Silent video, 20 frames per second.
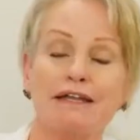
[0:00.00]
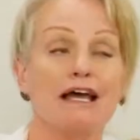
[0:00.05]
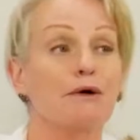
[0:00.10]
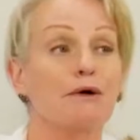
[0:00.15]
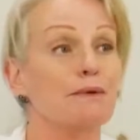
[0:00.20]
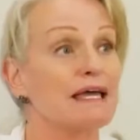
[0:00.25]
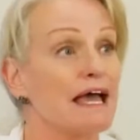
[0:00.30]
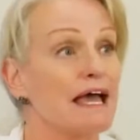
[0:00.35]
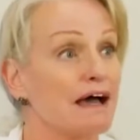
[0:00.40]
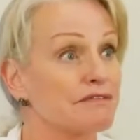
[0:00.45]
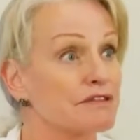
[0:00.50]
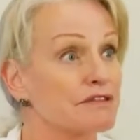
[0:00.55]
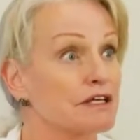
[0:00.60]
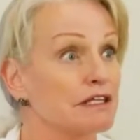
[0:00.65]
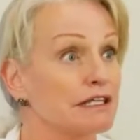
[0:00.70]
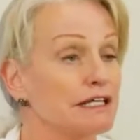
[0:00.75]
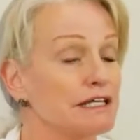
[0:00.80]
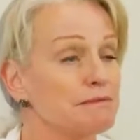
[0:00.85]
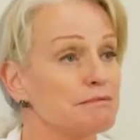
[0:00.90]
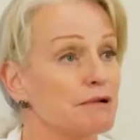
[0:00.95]
Now we have the
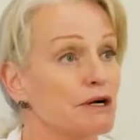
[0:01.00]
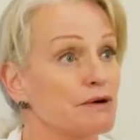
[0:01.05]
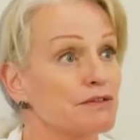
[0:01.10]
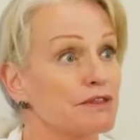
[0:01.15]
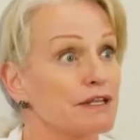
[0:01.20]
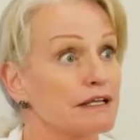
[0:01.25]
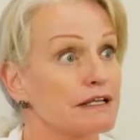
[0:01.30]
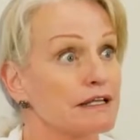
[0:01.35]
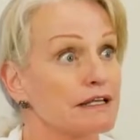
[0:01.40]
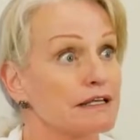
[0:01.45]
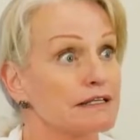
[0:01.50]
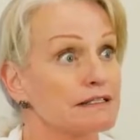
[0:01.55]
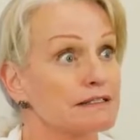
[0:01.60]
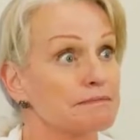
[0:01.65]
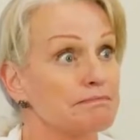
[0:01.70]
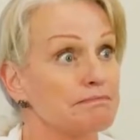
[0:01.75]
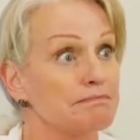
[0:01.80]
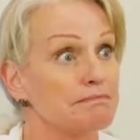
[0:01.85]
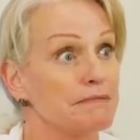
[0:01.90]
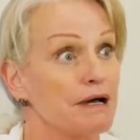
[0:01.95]
clean mode that
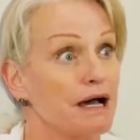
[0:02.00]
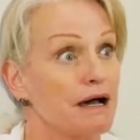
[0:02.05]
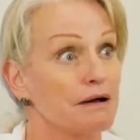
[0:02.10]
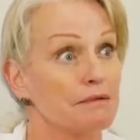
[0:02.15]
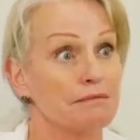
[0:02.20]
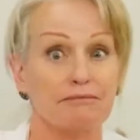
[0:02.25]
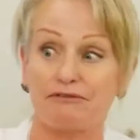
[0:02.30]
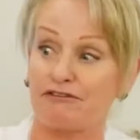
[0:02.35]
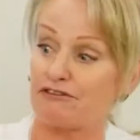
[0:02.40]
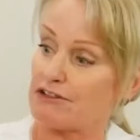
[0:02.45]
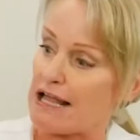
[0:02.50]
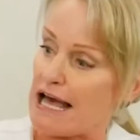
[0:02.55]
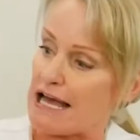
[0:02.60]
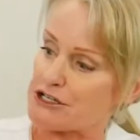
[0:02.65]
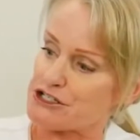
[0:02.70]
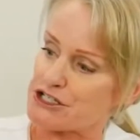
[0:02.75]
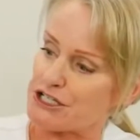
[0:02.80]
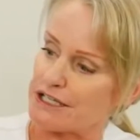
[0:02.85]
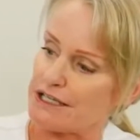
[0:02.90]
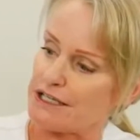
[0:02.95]
is
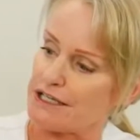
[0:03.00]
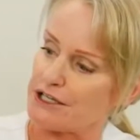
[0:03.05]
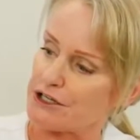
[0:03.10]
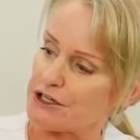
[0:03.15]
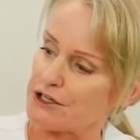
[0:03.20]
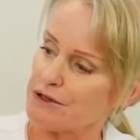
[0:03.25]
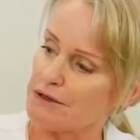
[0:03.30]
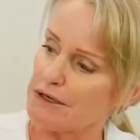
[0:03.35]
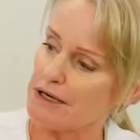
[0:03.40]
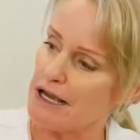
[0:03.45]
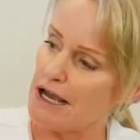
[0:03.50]
flashing here.